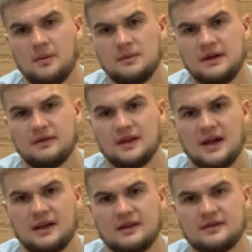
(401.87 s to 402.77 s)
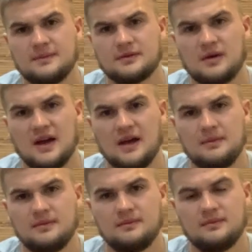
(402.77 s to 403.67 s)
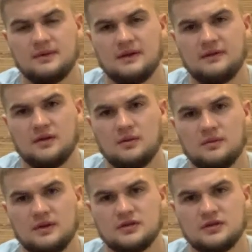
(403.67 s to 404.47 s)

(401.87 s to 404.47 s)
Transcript: Leave a like and subscribe if you